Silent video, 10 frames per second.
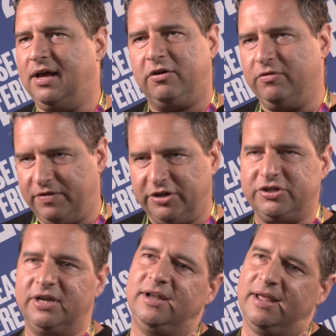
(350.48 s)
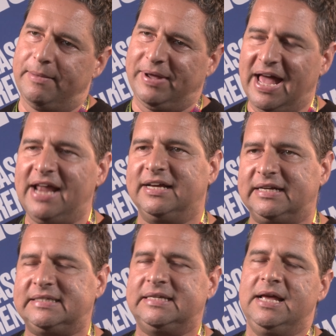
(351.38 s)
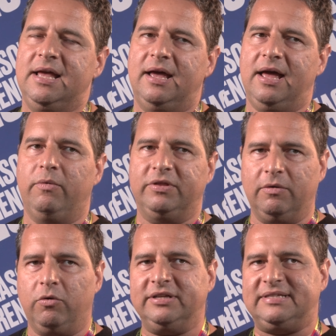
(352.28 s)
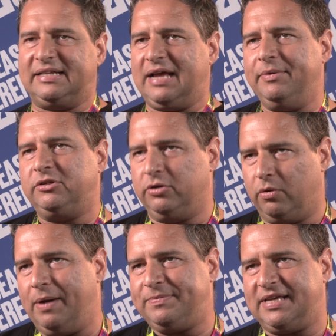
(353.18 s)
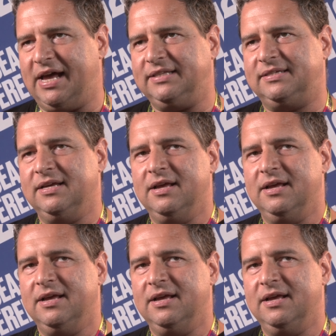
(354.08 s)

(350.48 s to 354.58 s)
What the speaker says: conversion mechanics with the wallets that come into your website,